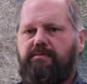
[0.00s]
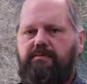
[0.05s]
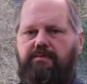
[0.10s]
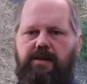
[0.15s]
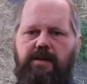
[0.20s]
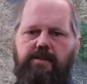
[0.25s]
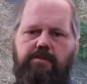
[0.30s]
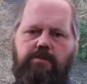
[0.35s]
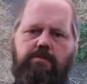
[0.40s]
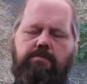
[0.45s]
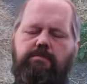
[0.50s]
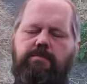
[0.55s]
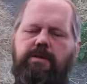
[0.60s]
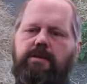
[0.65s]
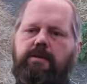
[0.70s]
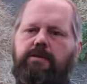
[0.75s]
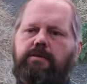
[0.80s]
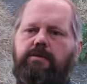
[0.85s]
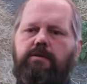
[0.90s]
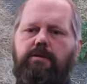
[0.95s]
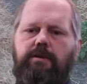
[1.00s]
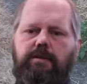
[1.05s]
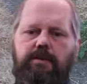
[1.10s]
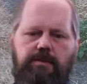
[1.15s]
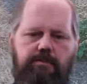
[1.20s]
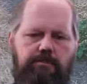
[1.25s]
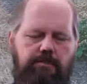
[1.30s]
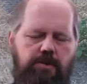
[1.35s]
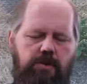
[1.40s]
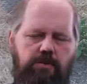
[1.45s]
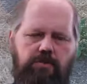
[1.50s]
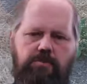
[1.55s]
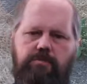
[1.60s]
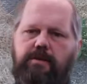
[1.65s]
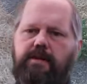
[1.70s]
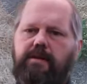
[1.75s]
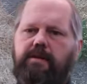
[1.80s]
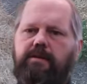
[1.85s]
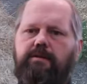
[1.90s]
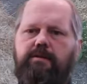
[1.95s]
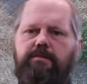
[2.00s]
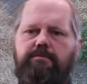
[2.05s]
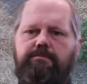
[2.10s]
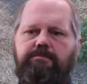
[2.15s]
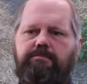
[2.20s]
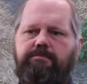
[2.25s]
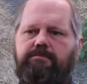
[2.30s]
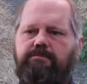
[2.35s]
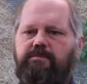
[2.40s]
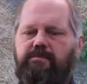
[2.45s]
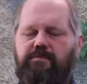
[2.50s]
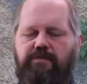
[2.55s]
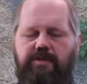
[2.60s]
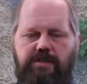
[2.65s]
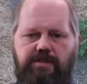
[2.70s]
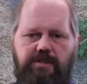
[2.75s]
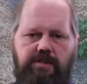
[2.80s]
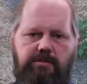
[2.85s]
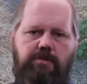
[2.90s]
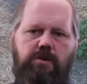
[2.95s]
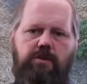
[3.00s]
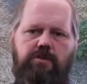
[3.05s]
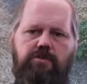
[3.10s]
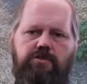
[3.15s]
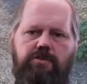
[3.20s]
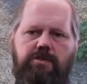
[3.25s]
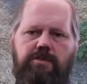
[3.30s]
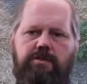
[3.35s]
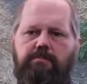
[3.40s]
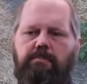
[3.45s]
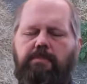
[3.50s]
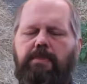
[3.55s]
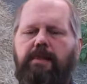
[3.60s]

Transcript: feather meal, bone meal, fish emulsion,